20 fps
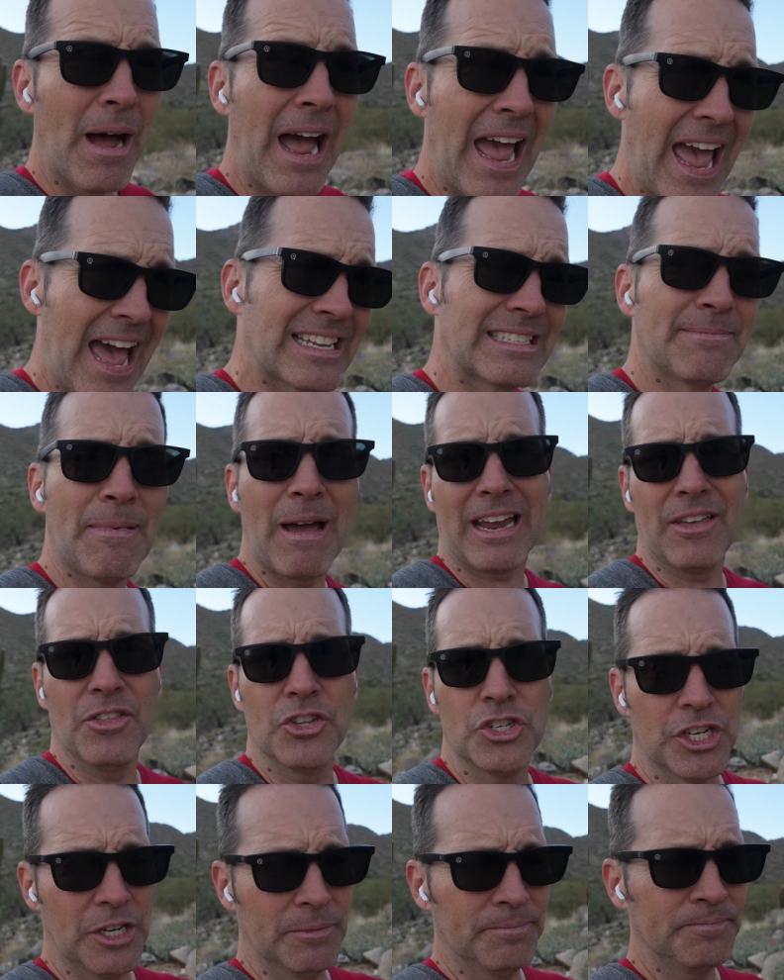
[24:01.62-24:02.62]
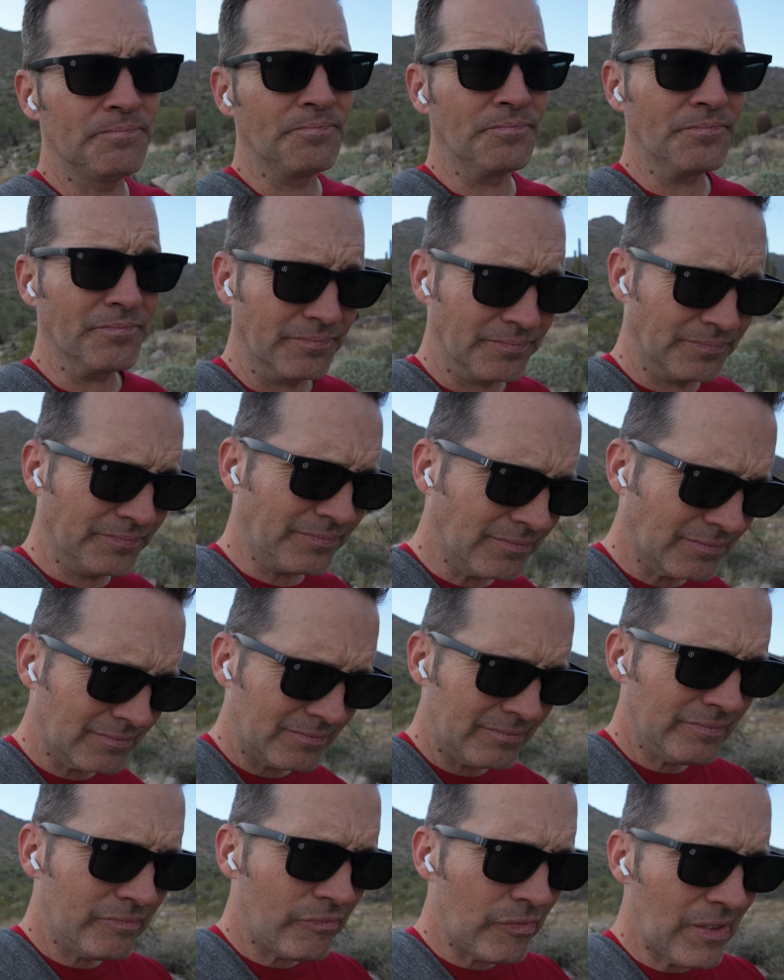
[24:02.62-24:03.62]
my ass back in the gym.
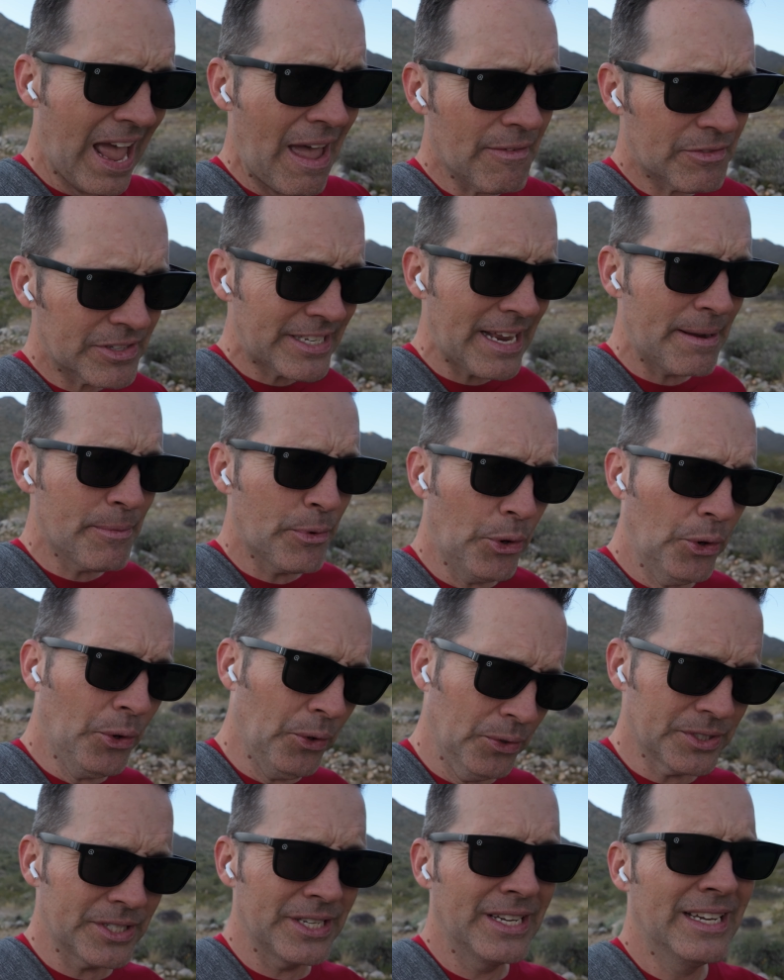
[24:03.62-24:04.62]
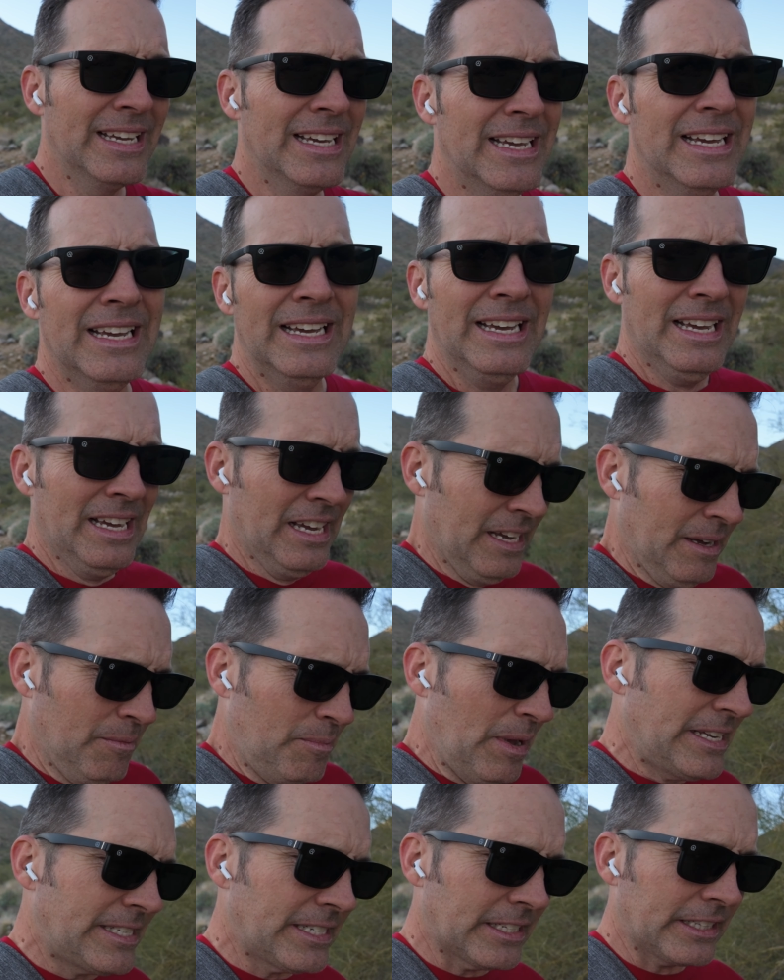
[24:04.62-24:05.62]
Have the same goals.
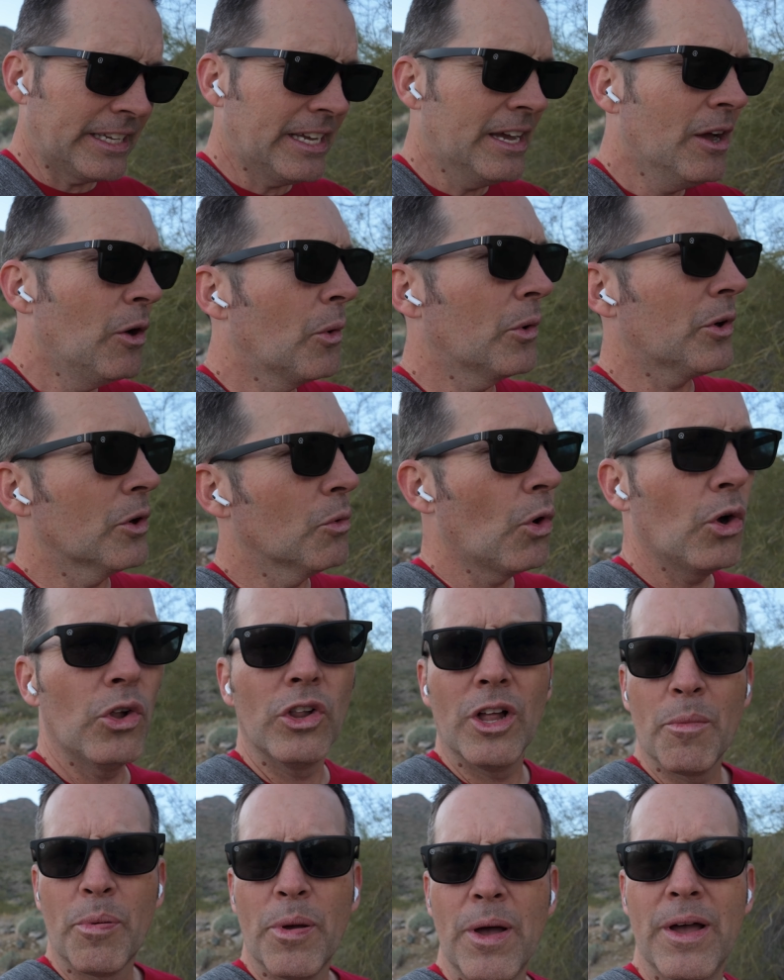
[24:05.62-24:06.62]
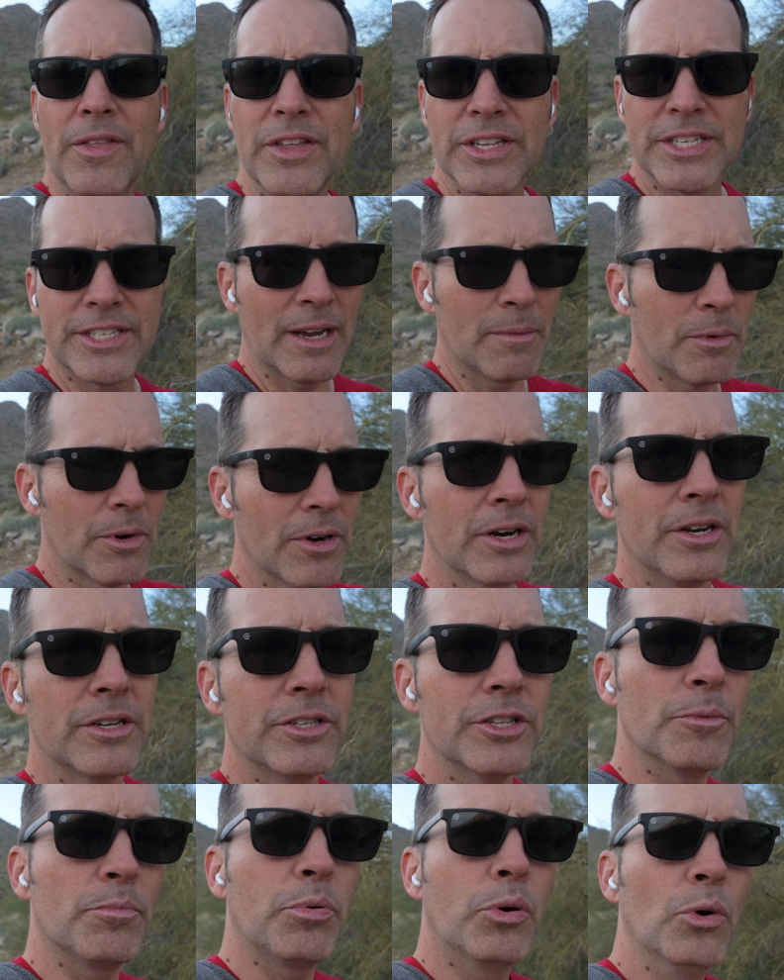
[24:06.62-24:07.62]
Basically, we want to roll up this summer
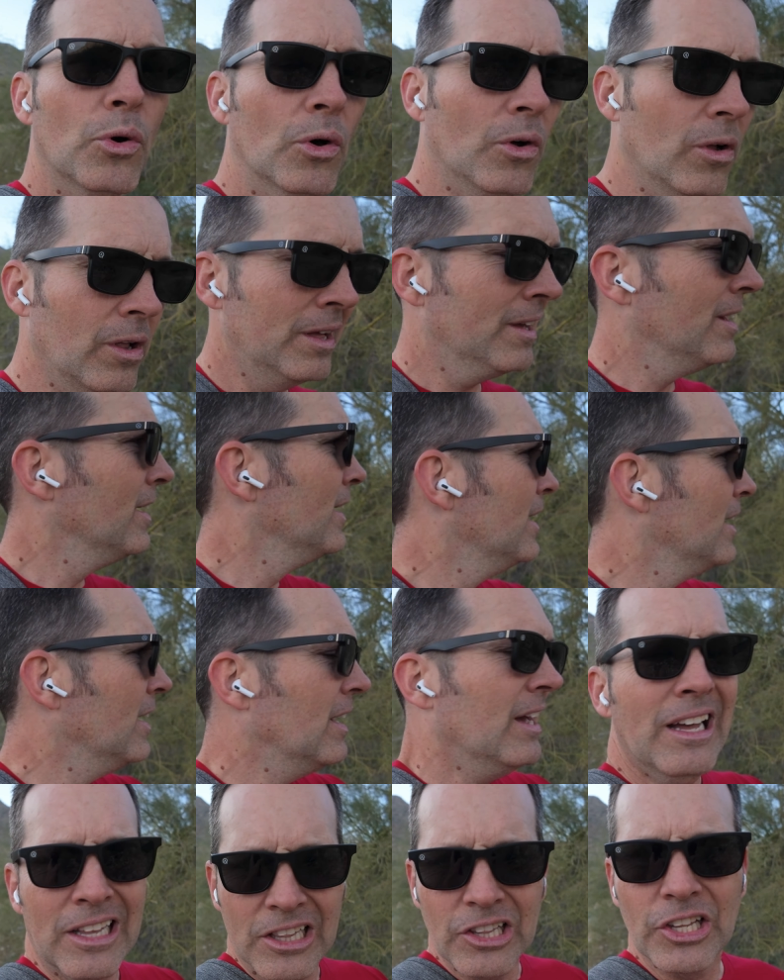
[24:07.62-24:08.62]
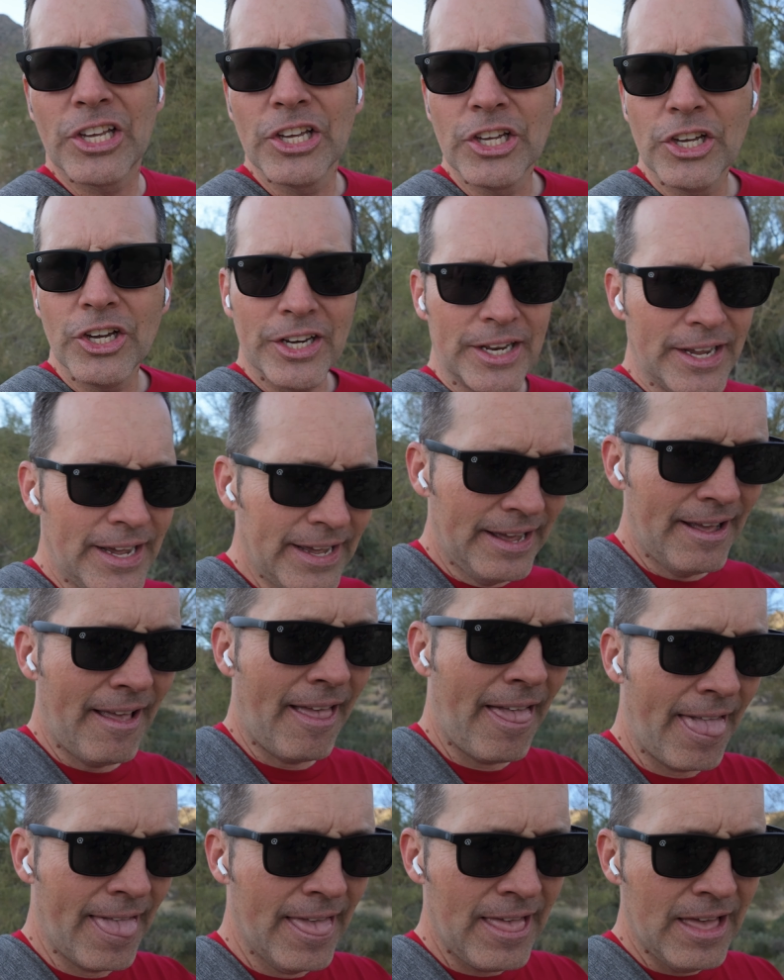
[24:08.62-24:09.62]
to the pool looking good,
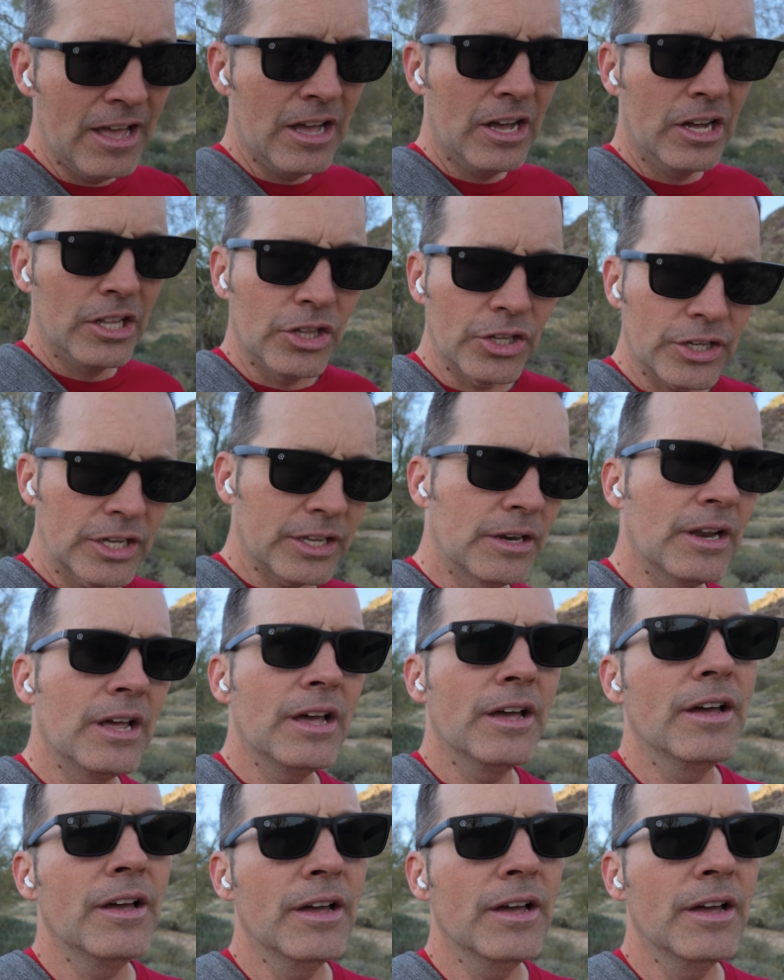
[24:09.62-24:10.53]
looking